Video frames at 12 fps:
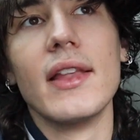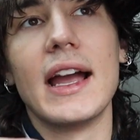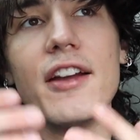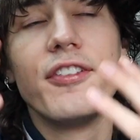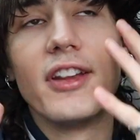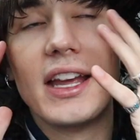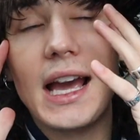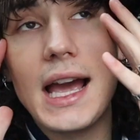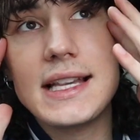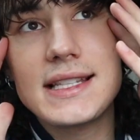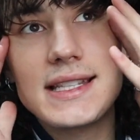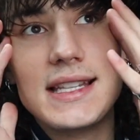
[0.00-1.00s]
Like I feel like
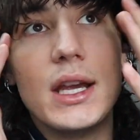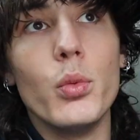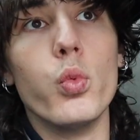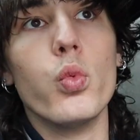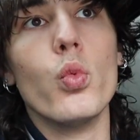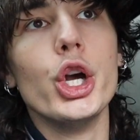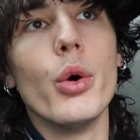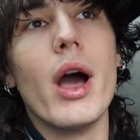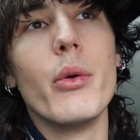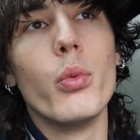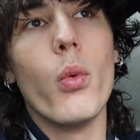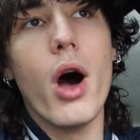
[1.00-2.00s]
I see who
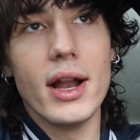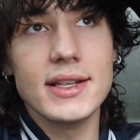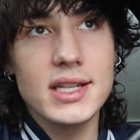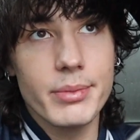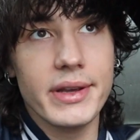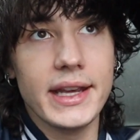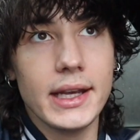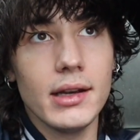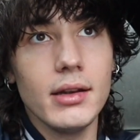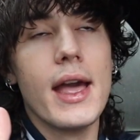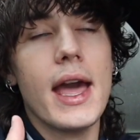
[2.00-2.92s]
I want to be and